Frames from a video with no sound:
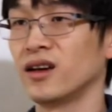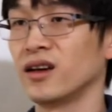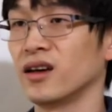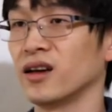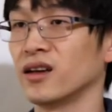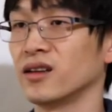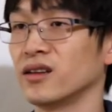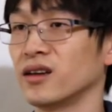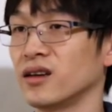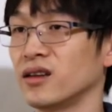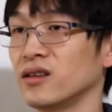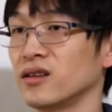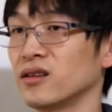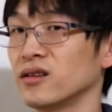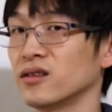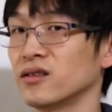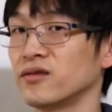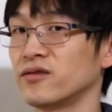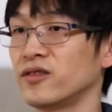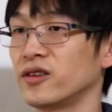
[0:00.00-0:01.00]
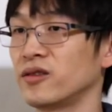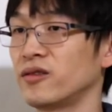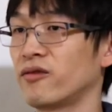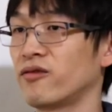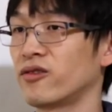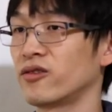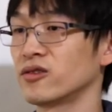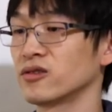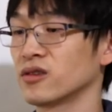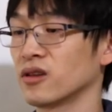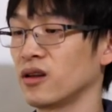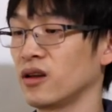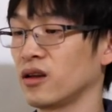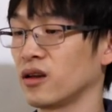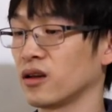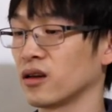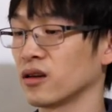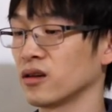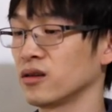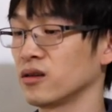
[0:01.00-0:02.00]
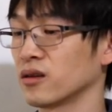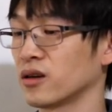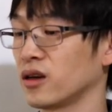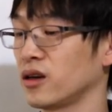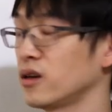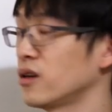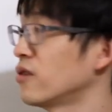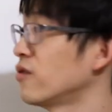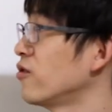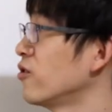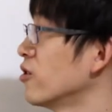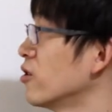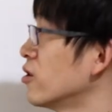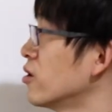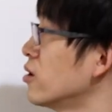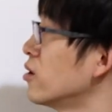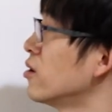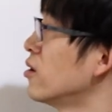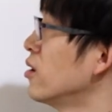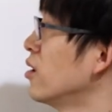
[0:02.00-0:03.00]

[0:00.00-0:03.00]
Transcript: And then the very first thing, okay, if you're,